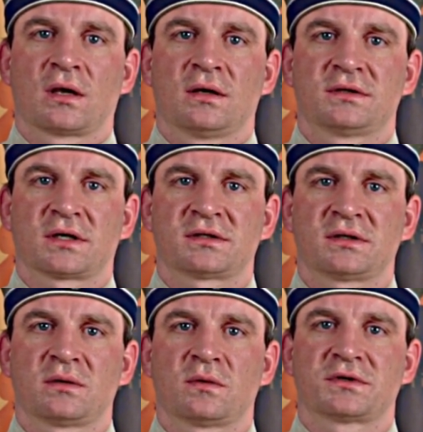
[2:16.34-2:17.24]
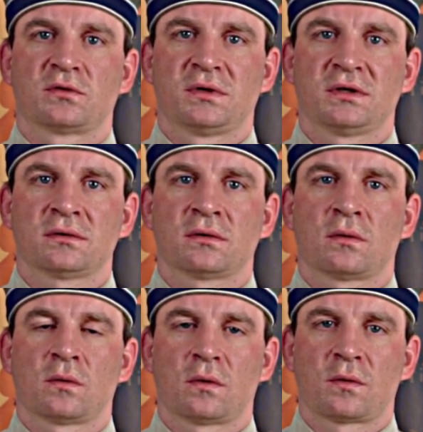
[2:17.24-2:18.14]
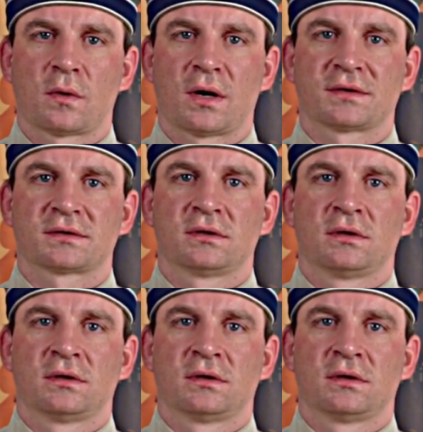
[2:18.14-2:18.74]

Saxony was green and white,